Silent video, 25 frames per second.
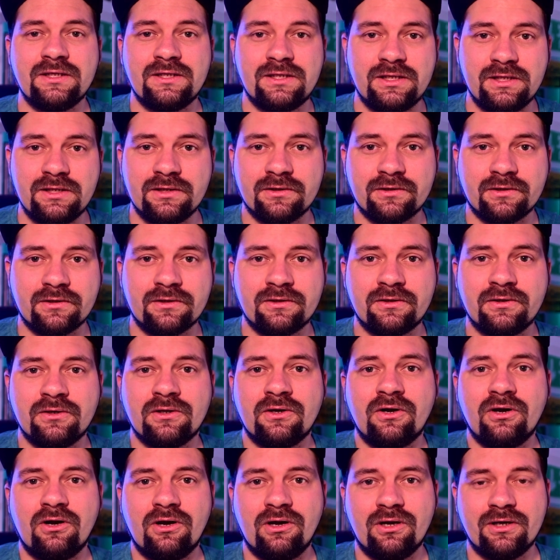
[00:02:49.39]
Gear
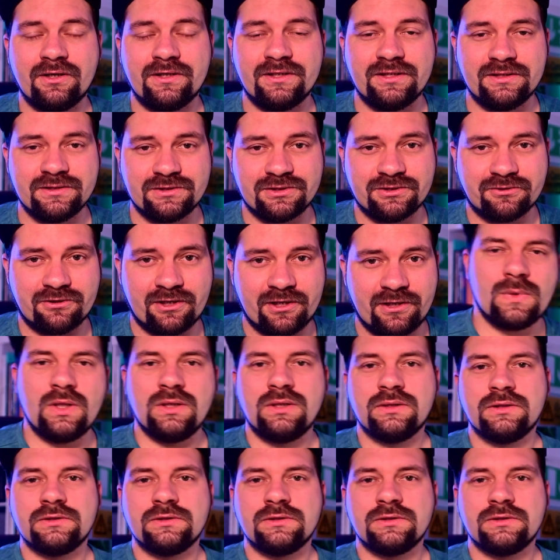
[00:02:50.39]
on Instagram.